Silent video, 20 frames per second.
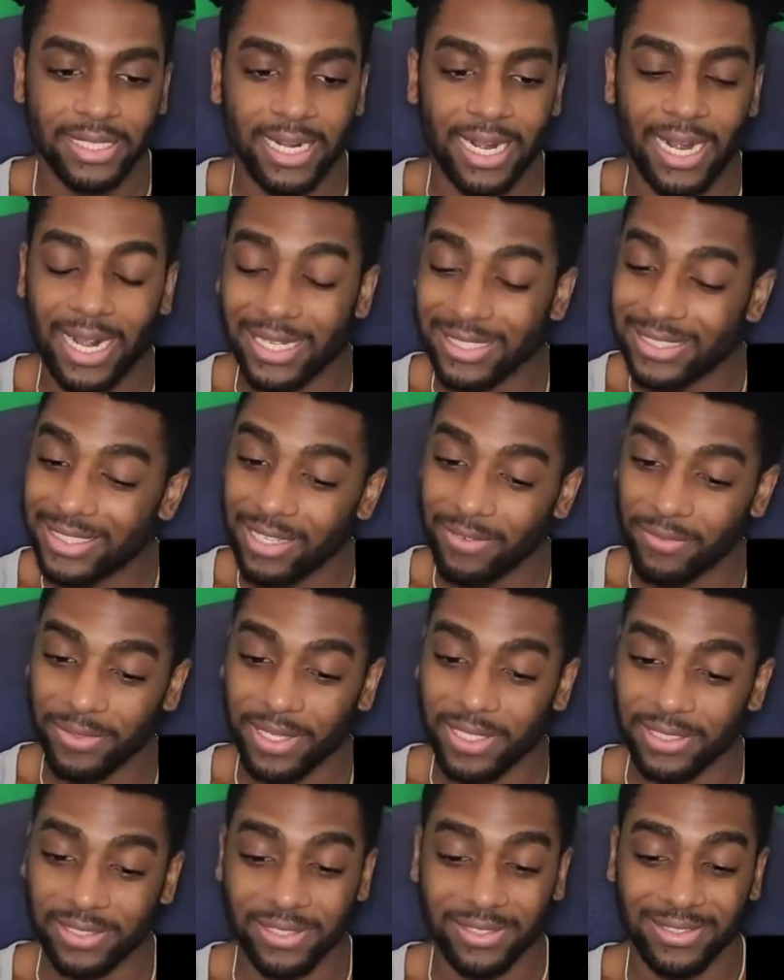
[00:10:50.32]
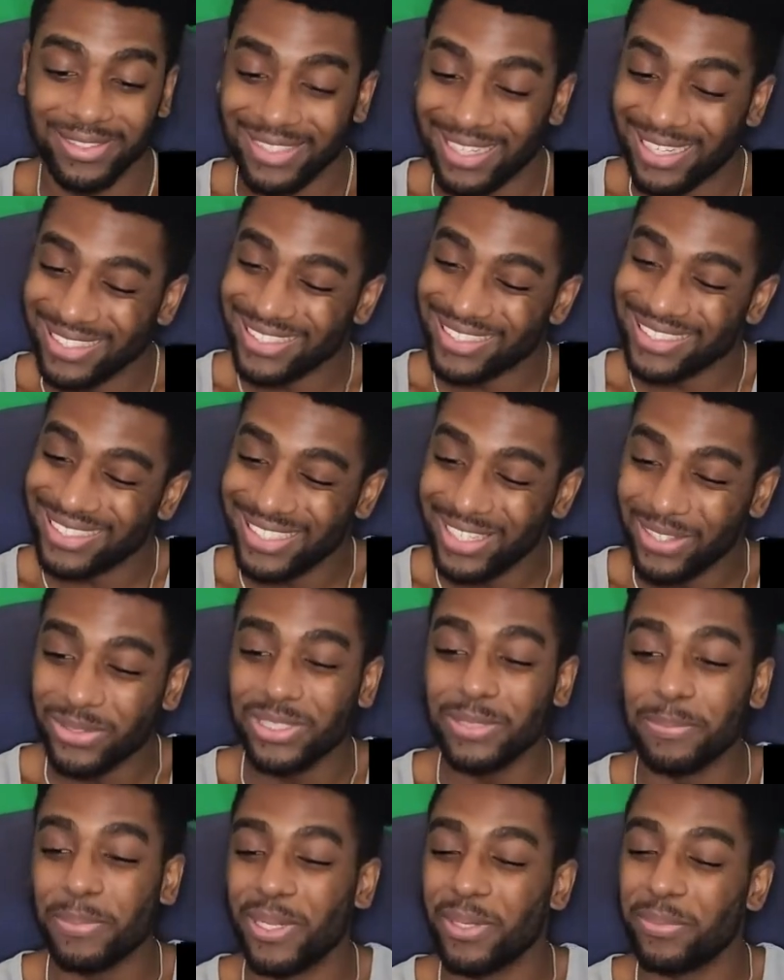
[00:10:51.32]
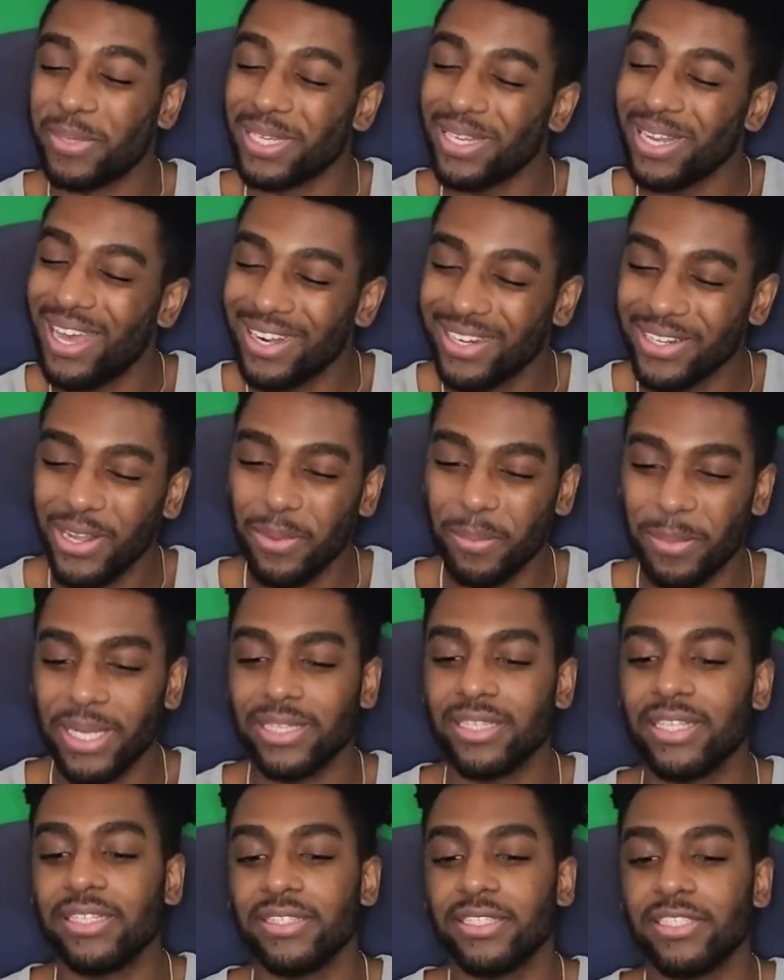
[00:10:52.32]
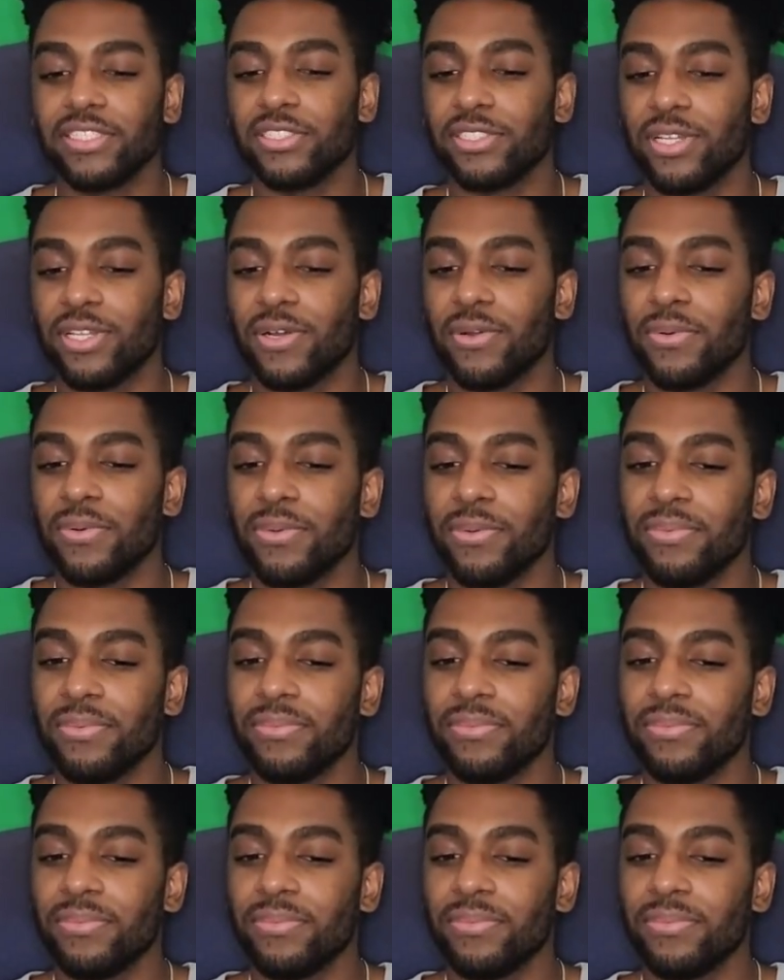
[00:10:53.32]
I got 7th as Kelsey Plum. A lot of y'all might think this is low.